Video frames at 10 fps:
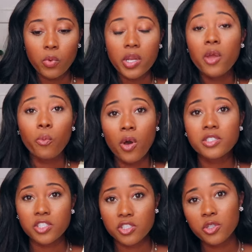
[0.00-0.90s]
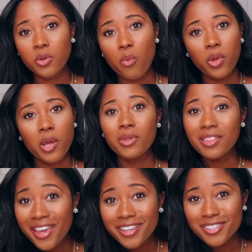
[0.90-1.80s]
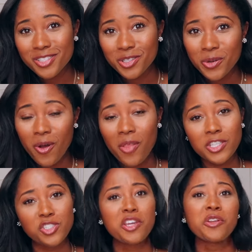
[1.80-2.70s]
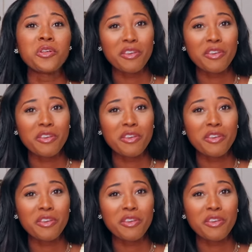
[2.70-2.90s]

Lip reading: What I want to do and what I would like to do on this channel,